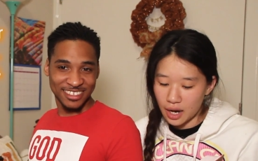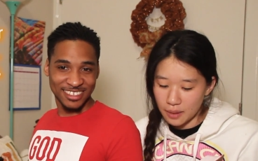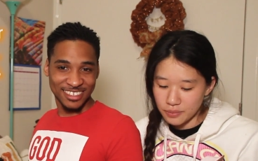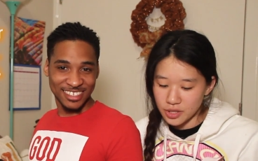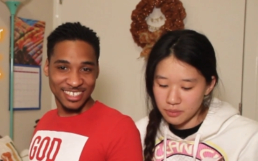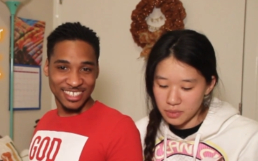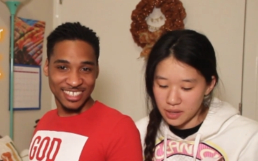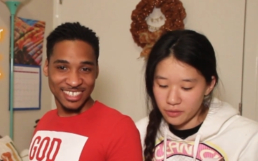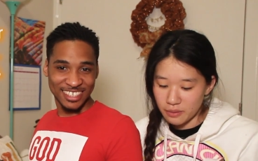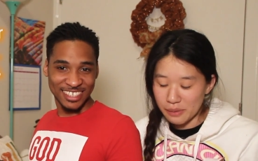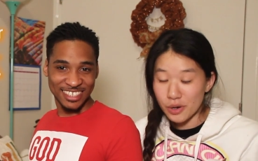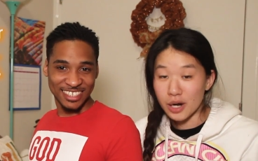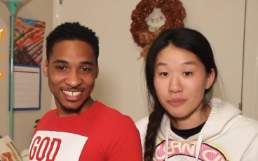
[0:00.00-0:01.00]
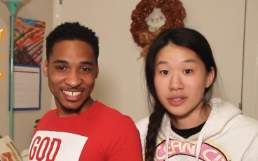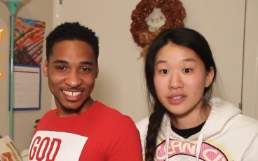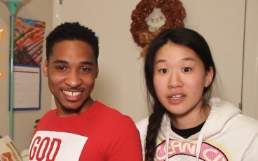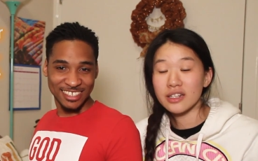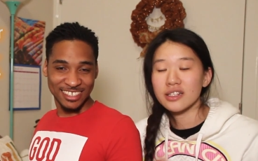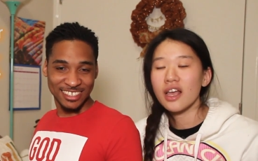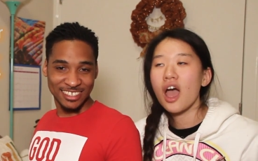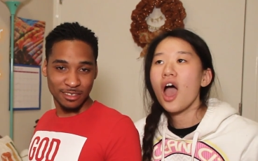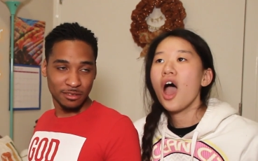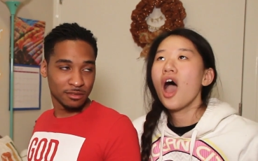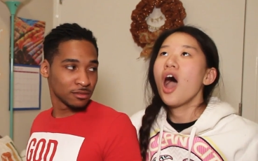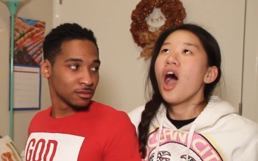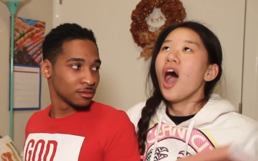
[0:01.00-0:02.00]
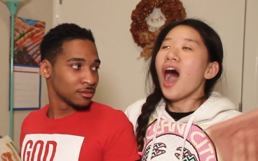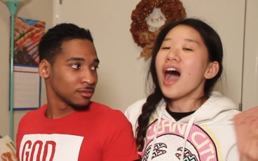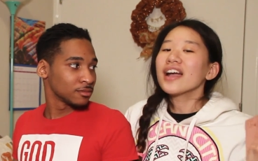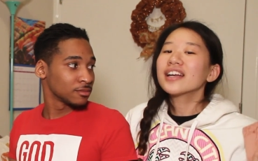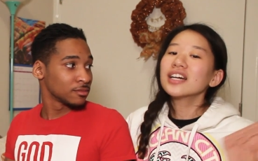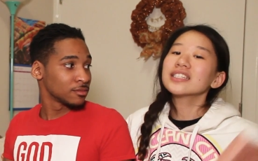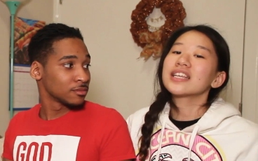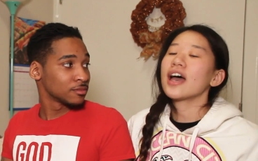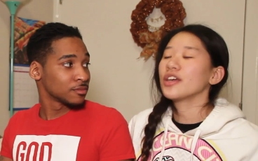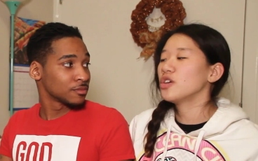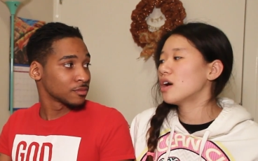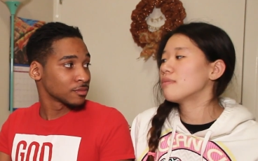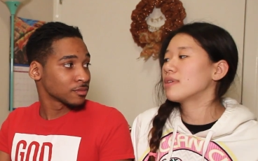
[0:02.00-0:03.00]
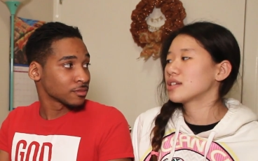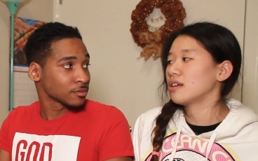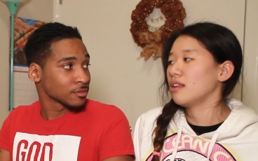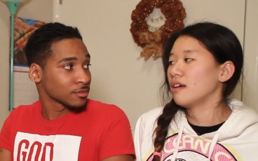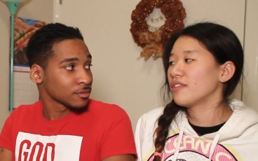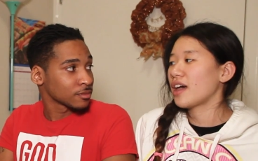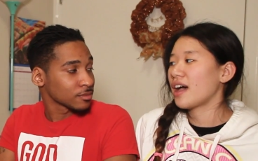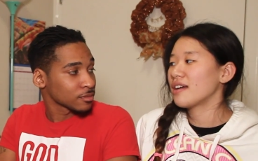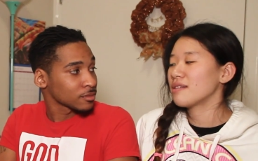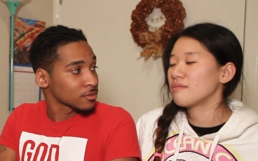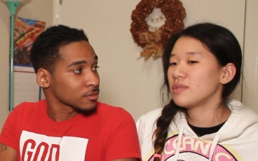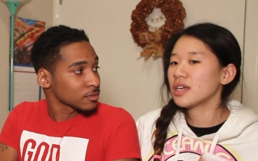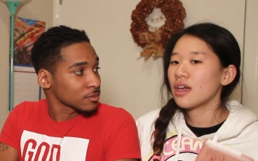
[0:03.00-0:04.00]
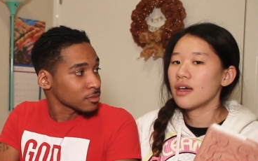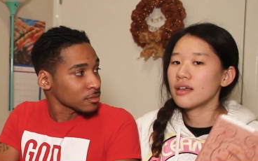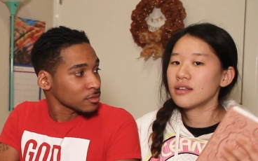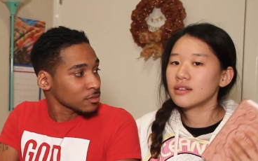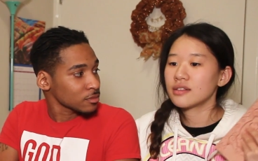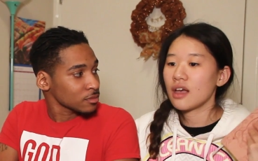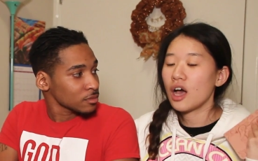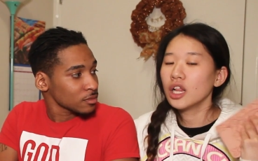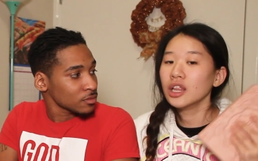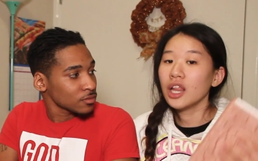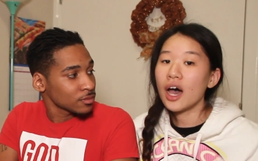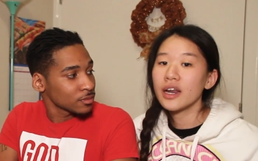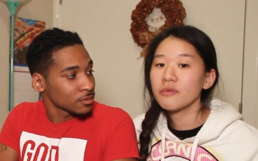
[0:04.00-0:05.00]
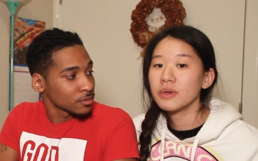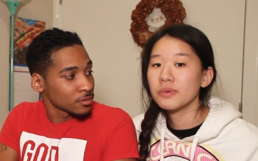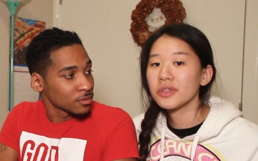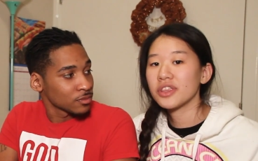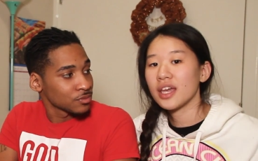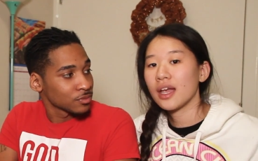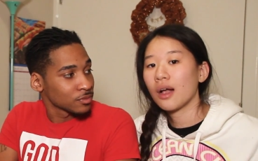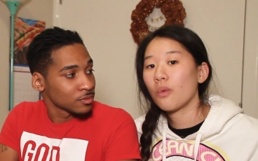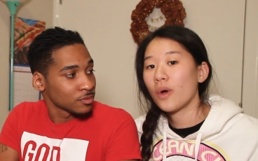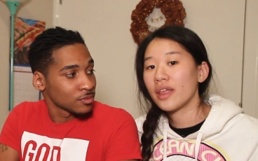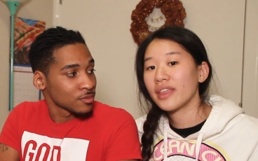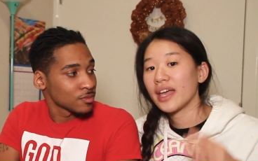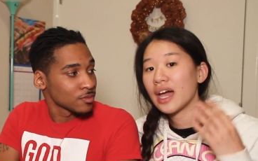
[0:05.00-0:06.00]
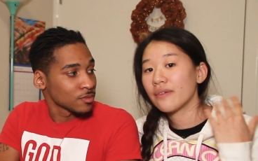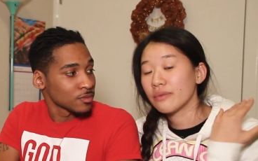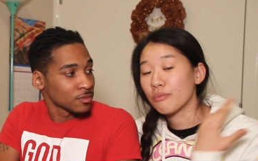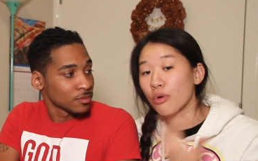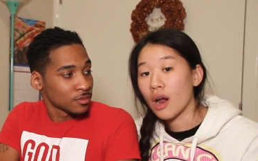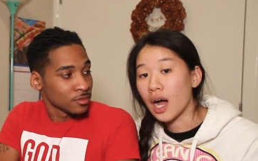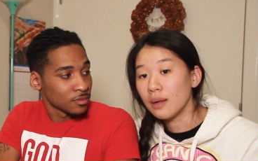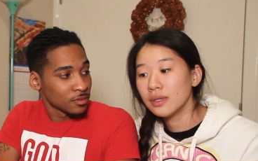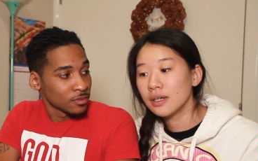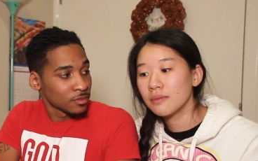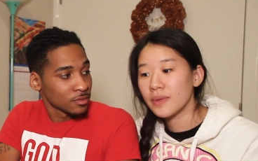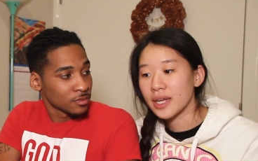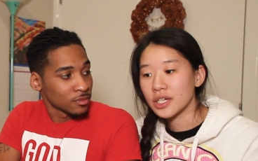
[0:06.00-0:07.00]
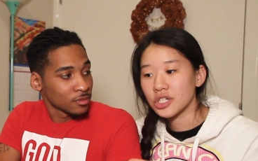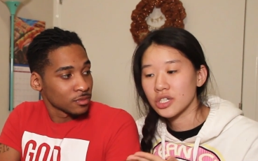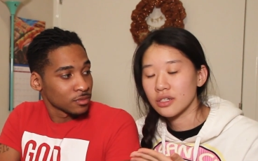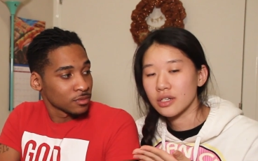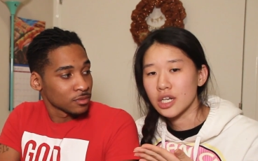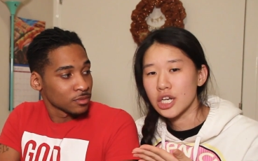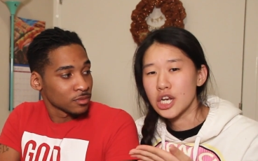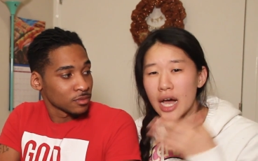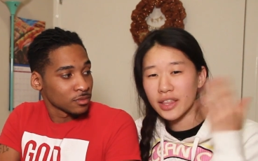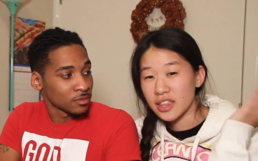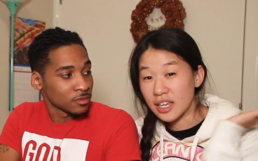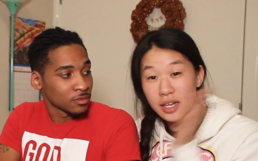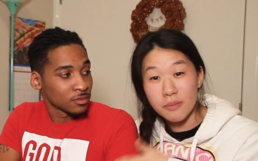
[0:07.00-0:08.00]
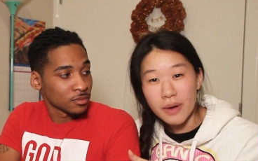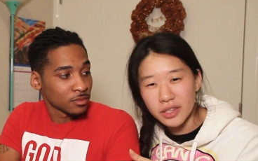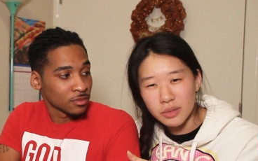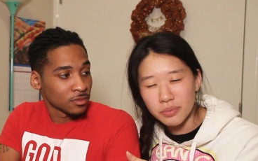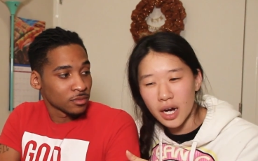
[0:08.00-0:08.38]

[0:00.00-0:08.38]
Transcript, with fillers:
Speaker 1: up to me for my purposes. I cannot tell you how much I love that, because a lot of people think when they have a problem, they should not think about the